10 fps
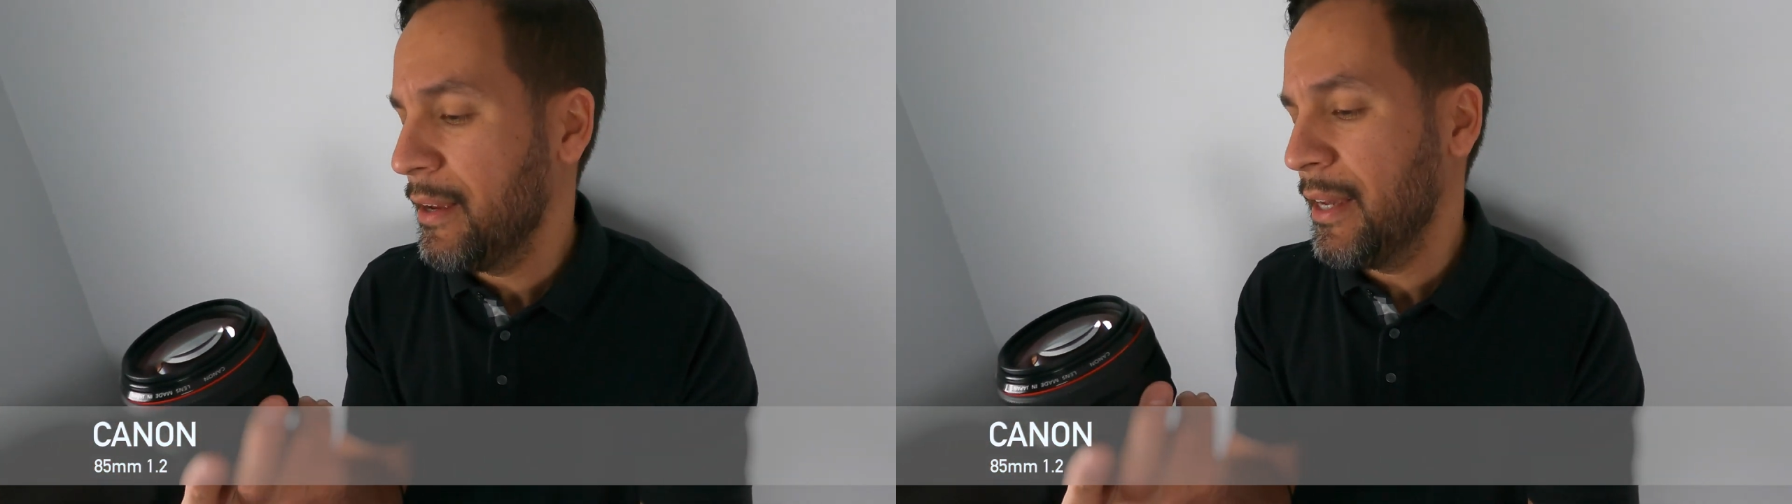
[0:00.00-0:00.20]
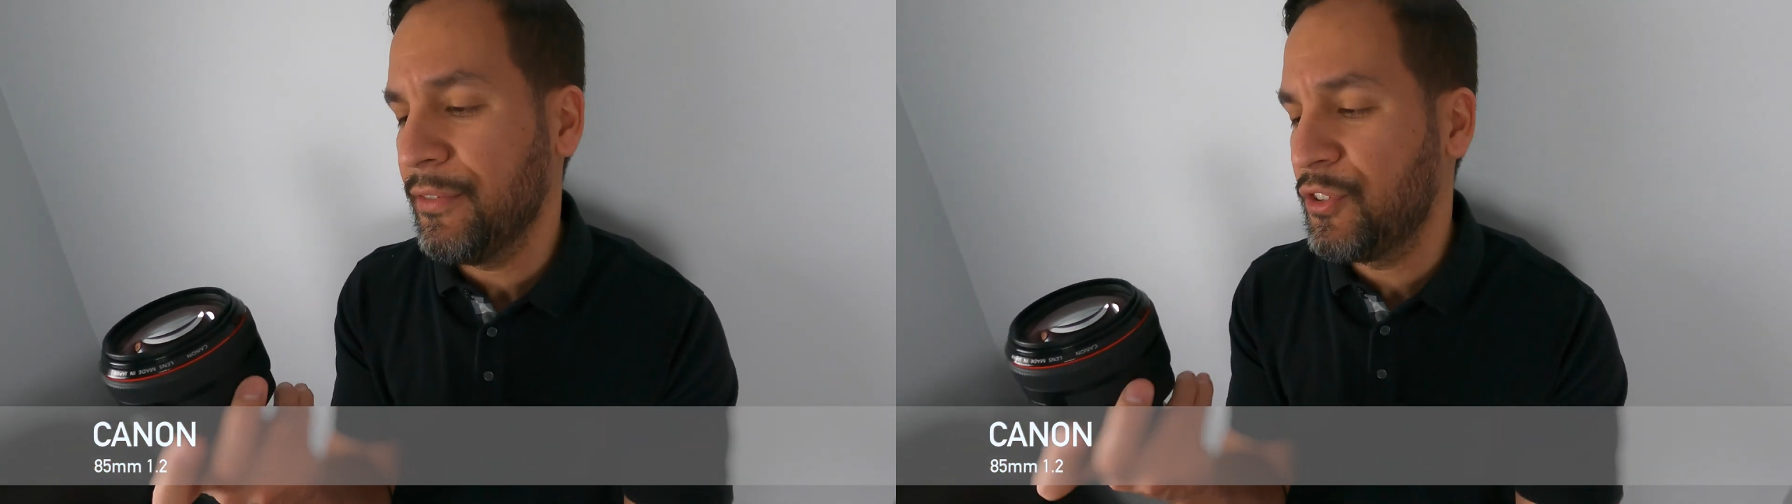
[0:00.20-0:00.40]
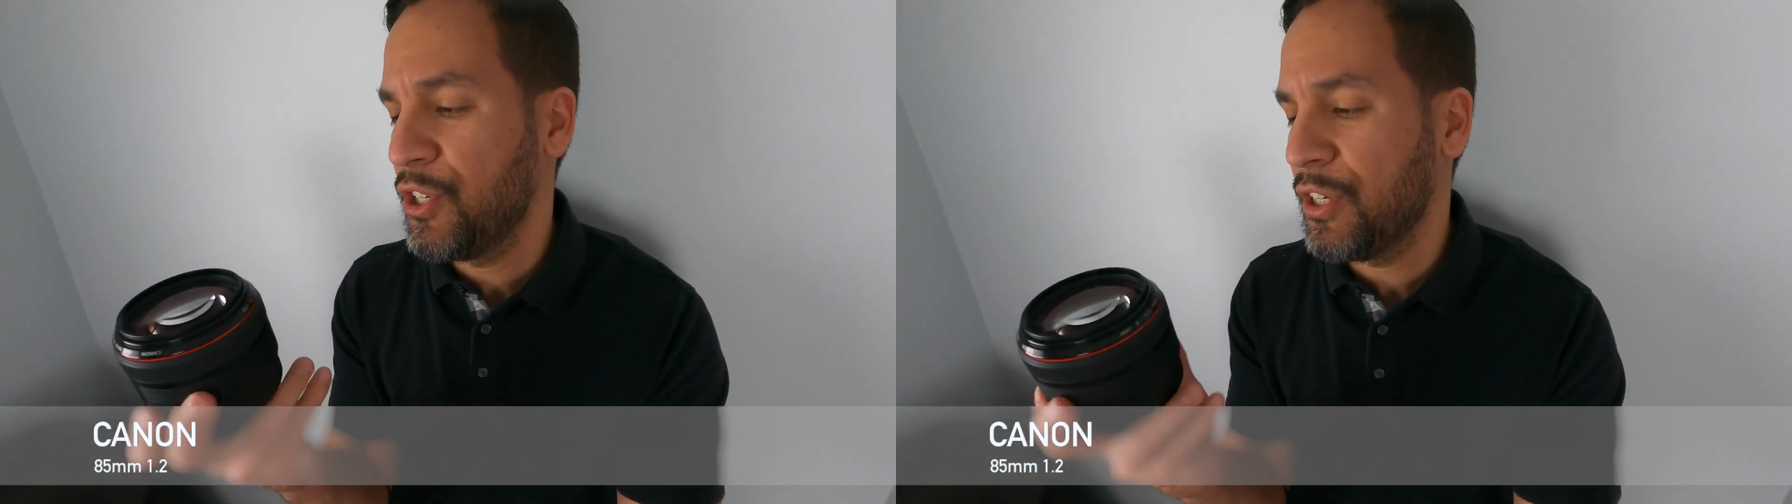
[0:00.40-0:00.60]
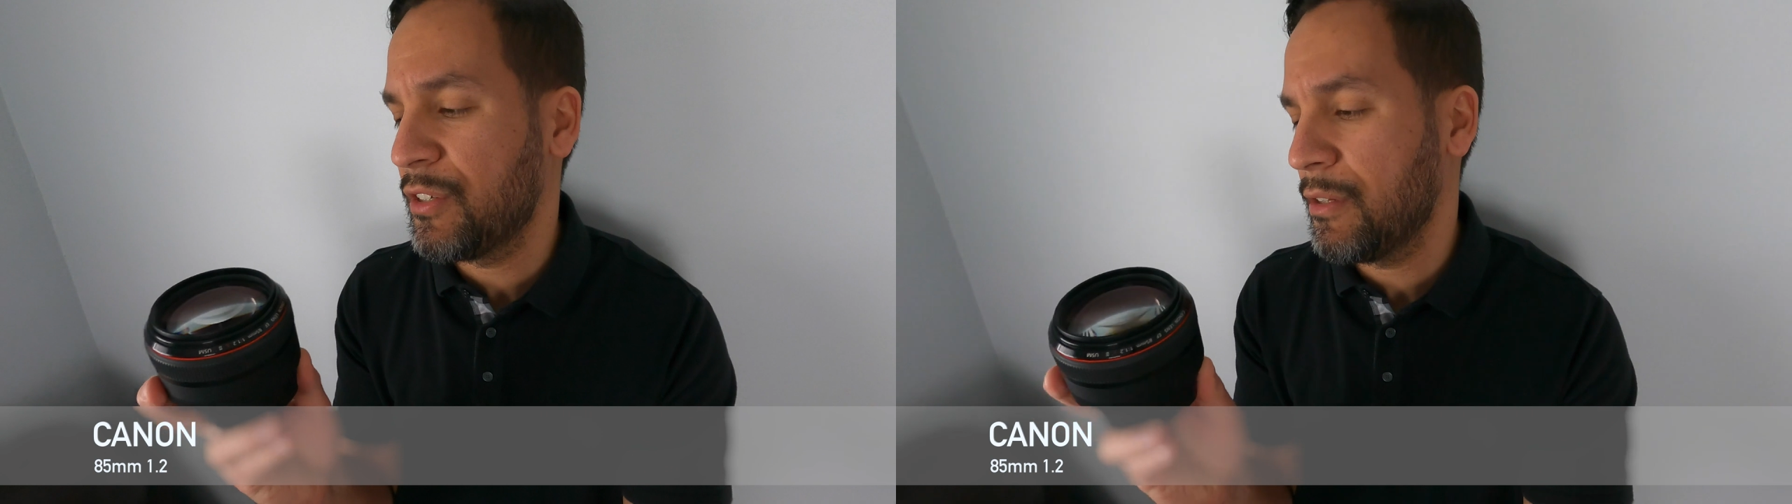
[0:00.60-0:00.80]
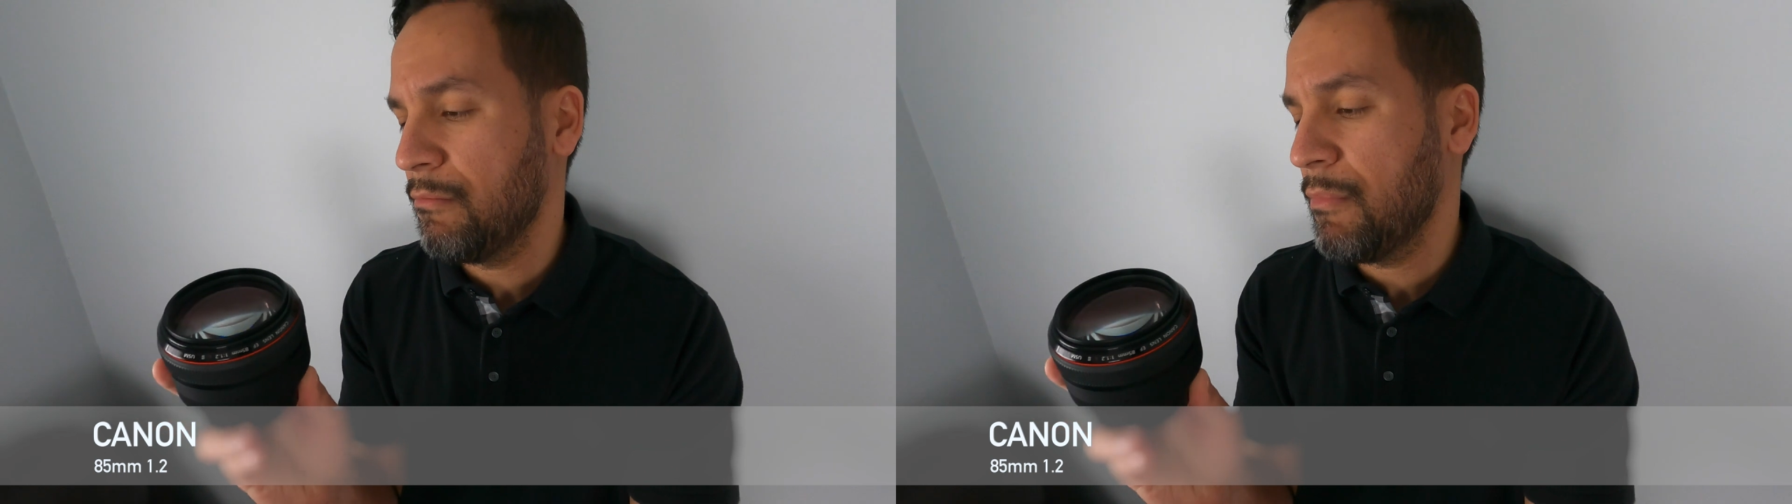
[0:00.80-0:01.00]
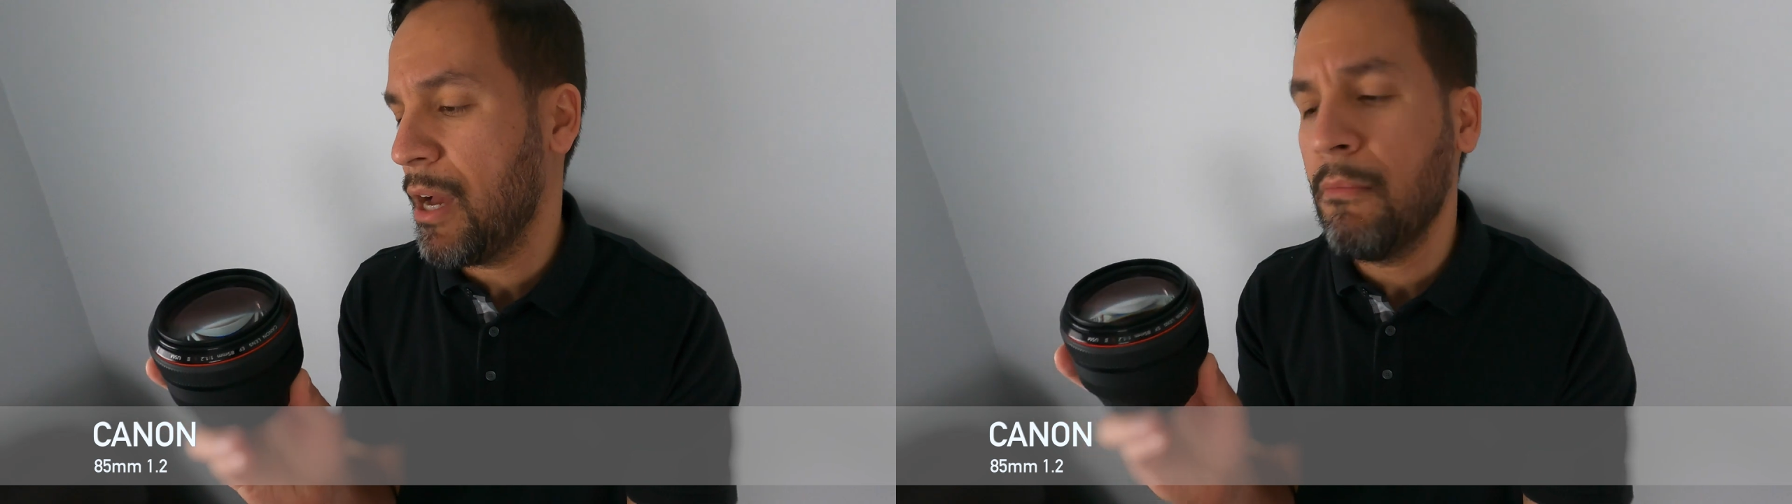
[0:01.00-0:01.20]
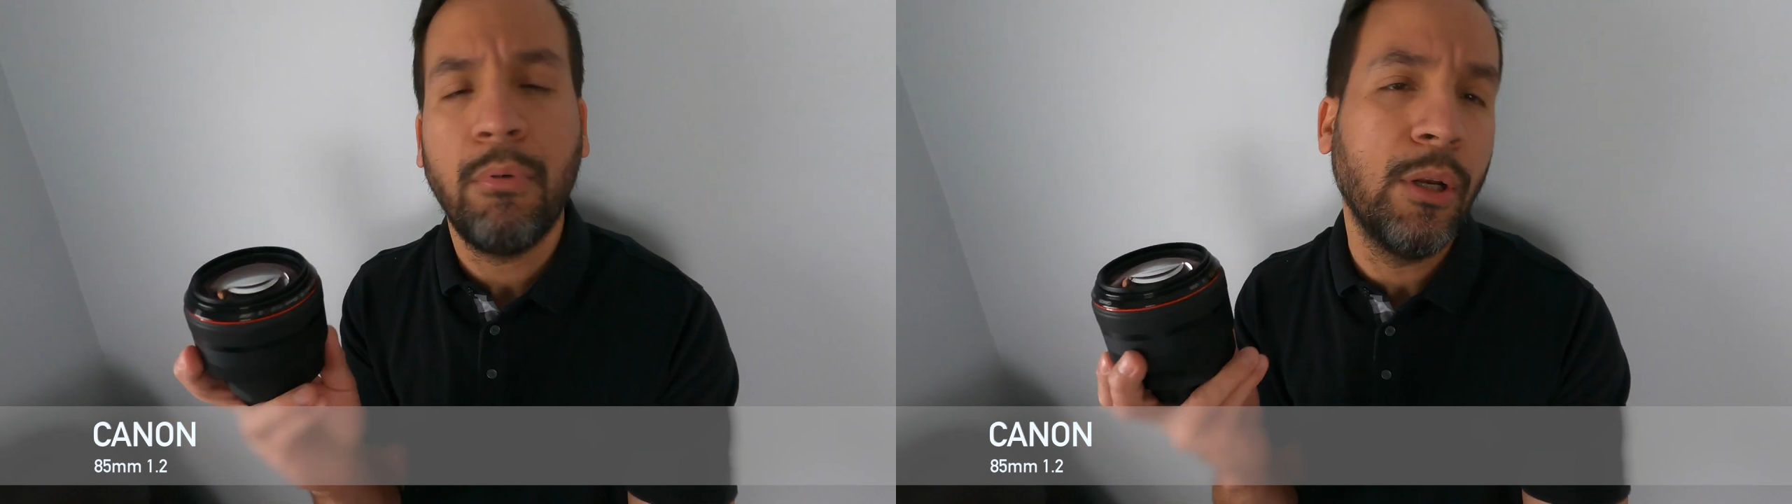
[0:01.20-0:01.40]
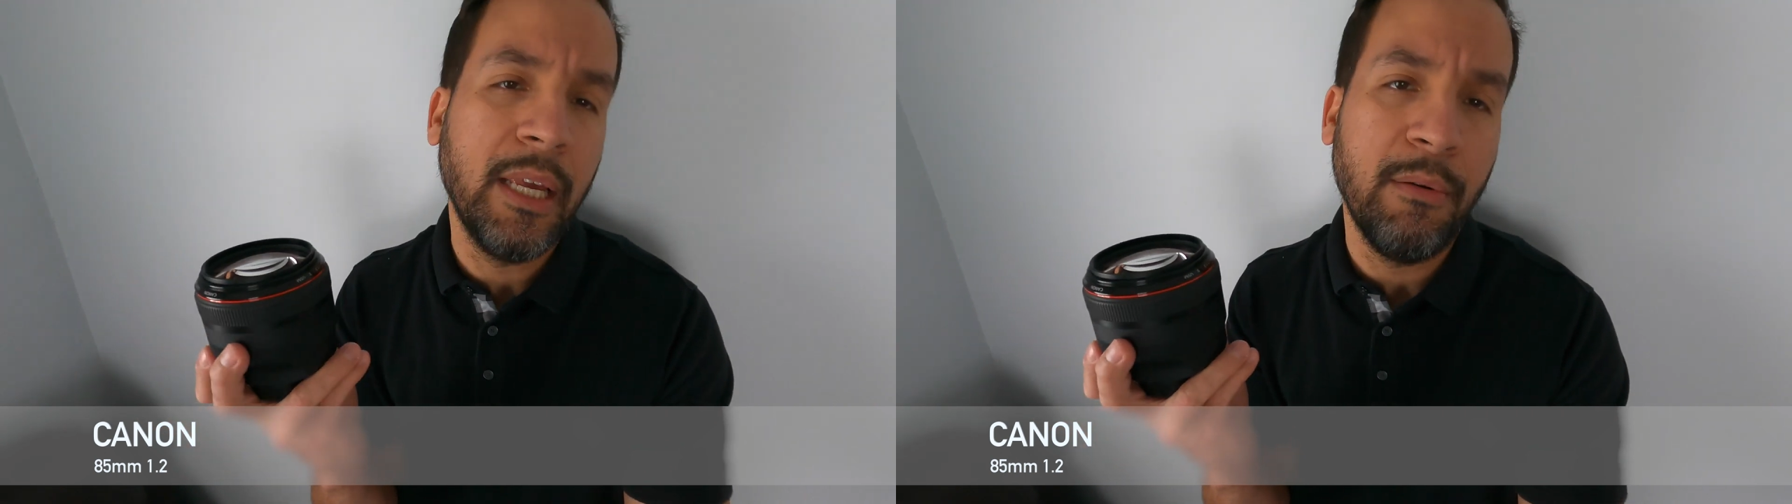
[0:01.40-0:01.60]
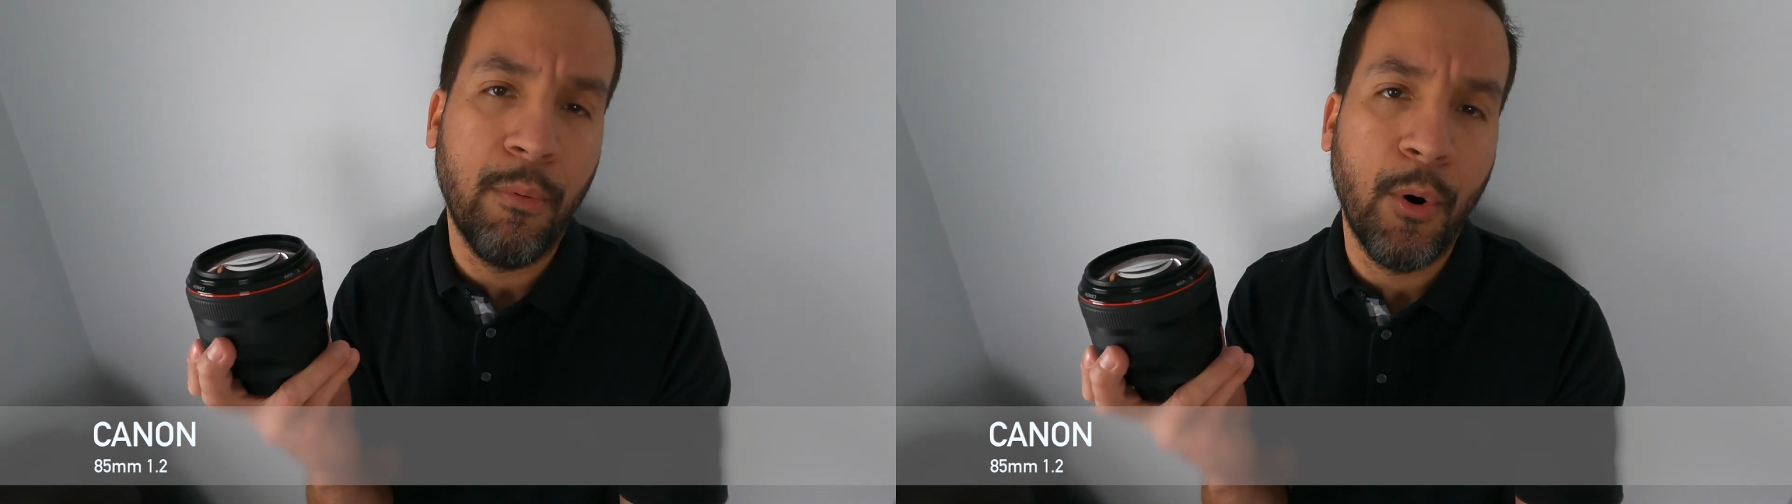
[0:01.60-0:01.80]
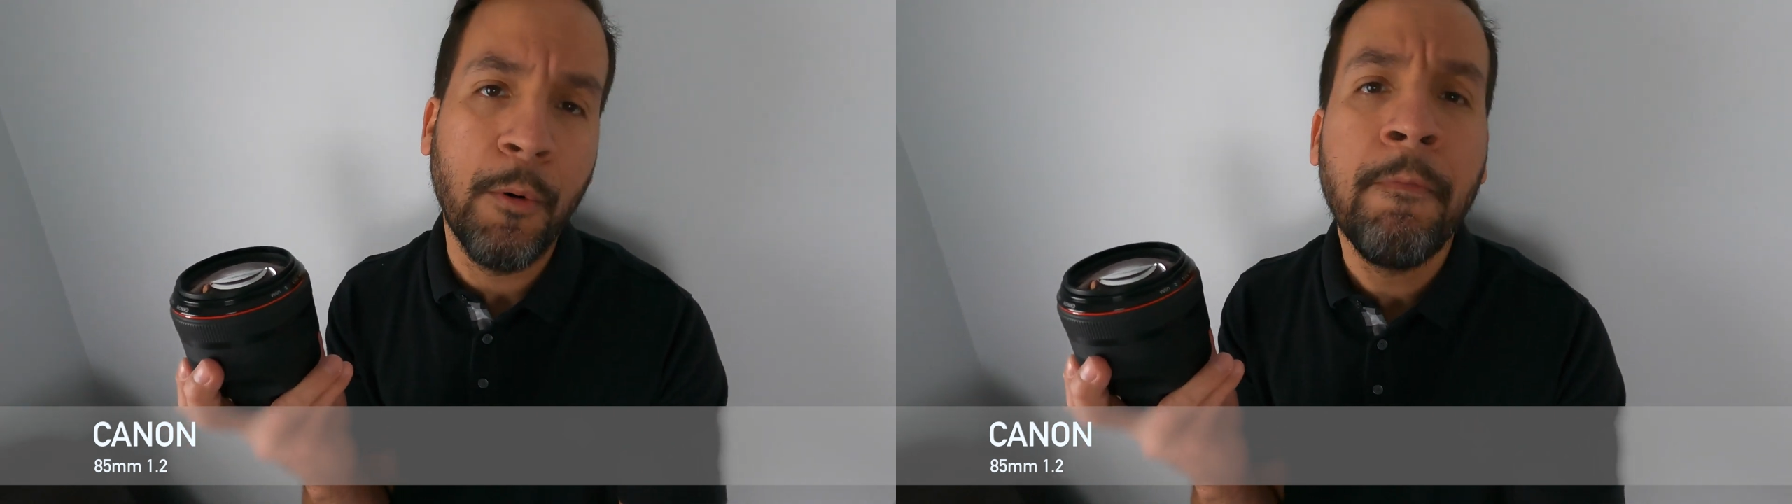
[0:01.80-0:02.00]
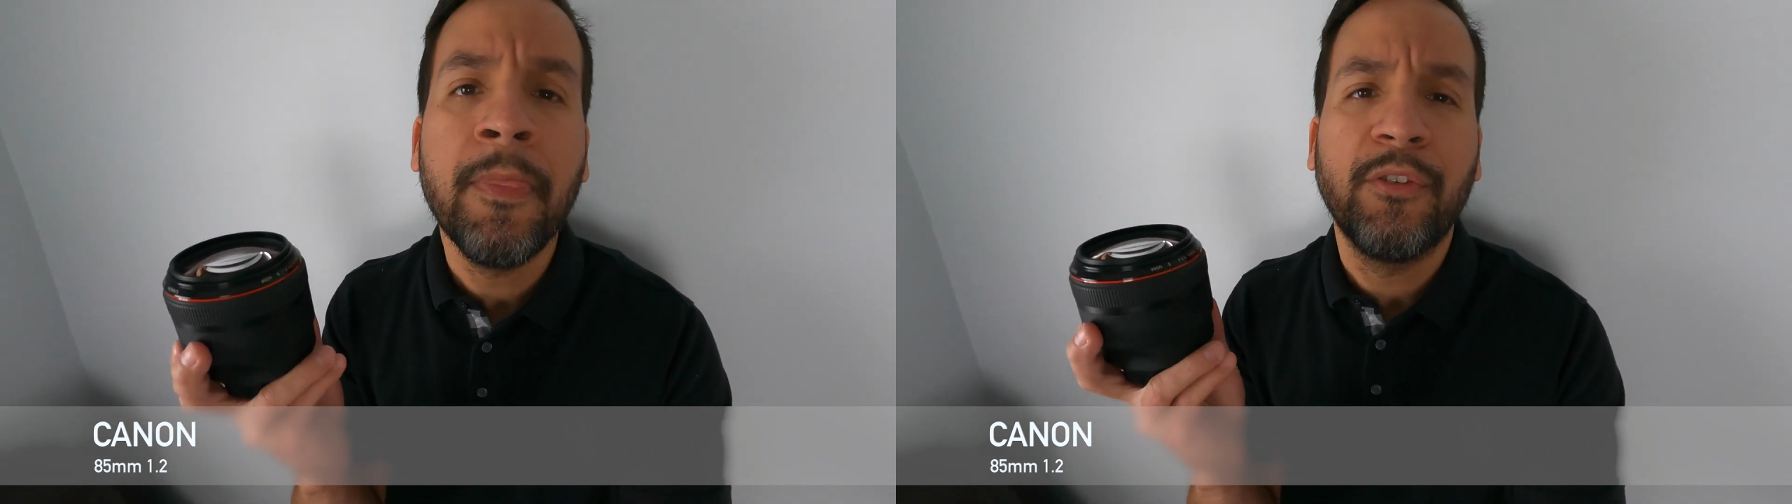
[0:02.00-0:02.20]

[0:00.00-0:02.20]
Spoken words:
is just unbelievable.